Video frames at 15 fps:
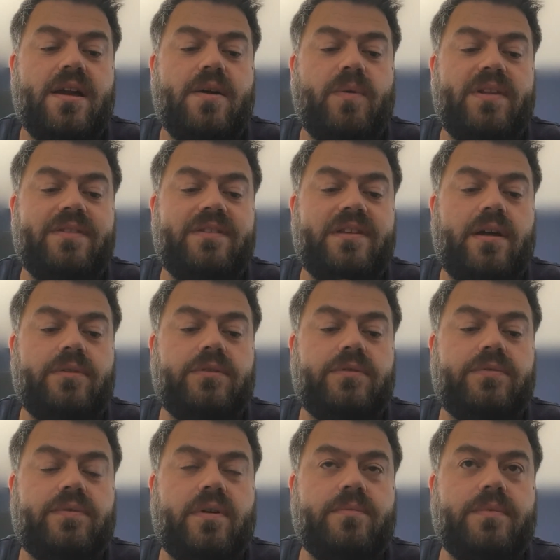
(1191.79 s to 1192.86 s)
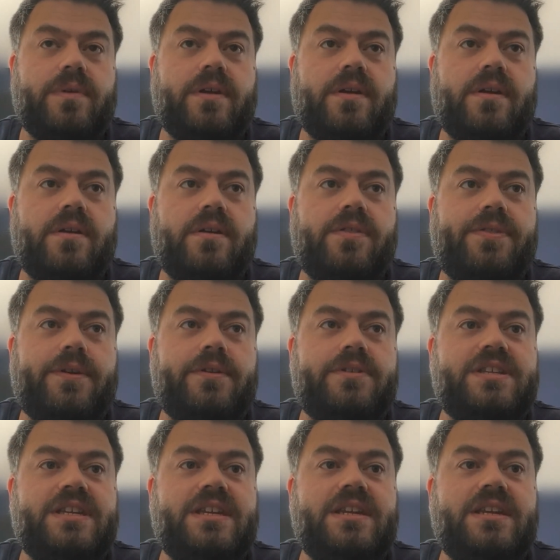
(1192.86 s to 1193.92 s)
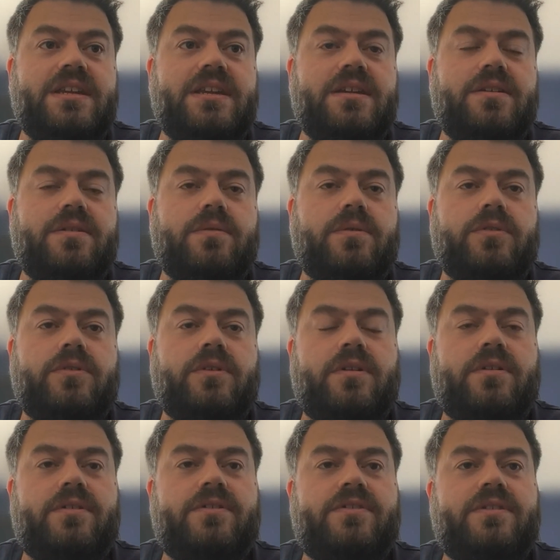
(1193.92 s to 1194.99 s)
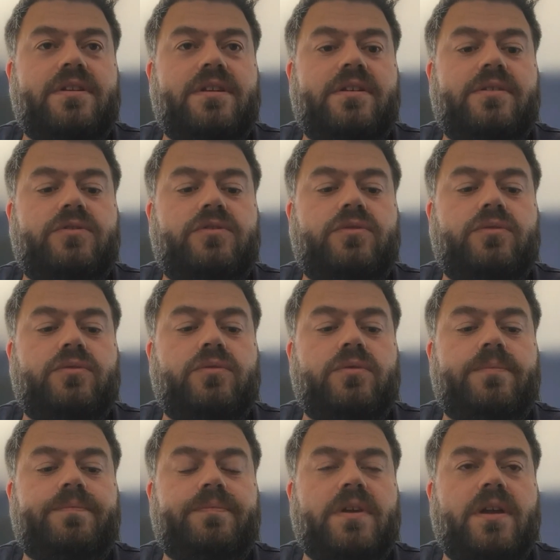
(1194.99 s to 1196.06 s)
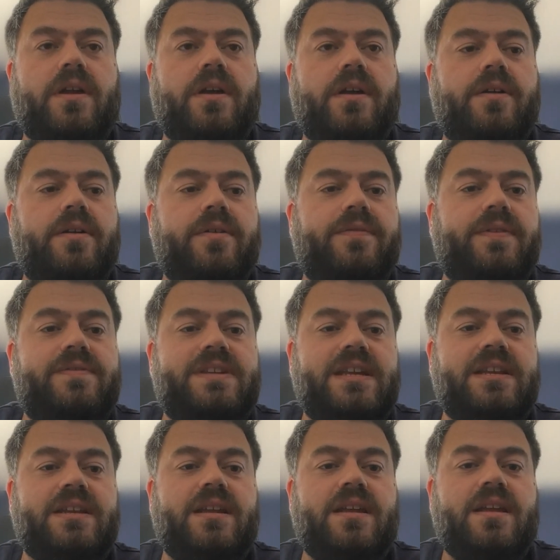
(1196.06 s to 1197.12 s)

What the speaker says: went down from $30 to 15